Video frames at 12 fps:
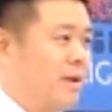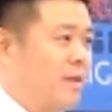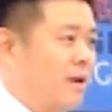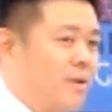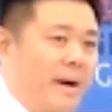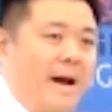
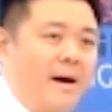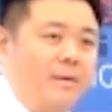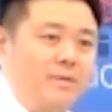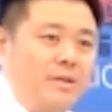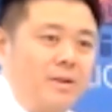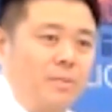The
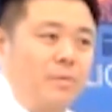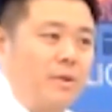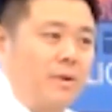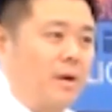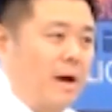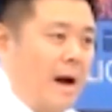ground did the
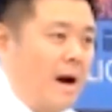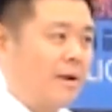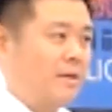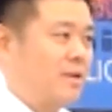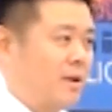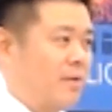work. How
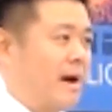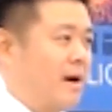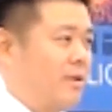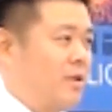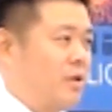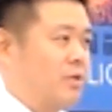did the
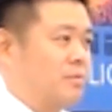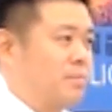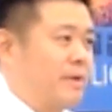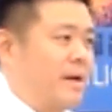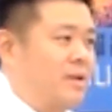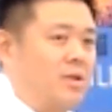ground yield
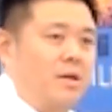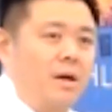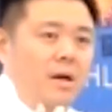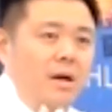plenty?